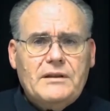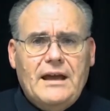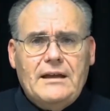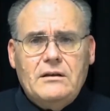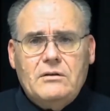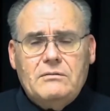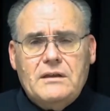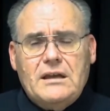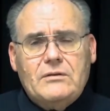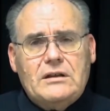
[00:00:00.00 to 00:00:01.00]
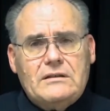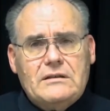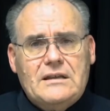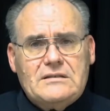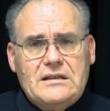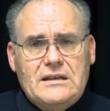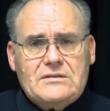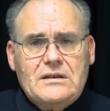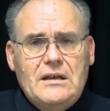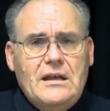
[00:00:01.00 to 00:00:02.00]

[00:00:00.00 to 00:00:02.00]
that, you can think of it as this,